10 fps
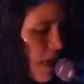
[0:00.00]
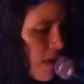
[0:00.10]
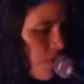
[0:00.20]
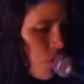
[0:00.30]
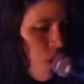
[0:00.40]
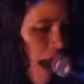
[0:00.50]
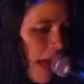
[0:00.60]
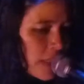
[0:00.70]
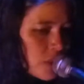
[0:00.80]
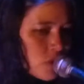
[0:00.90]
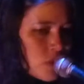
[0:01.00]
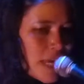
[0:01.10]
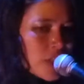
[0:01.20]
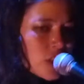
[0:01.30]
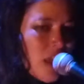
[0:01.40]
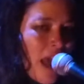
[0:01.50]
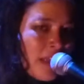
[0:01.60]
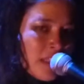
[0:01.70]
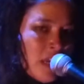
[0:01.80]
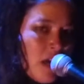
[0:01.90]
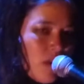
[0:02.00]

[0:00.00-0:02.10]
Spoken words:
If you had to take sides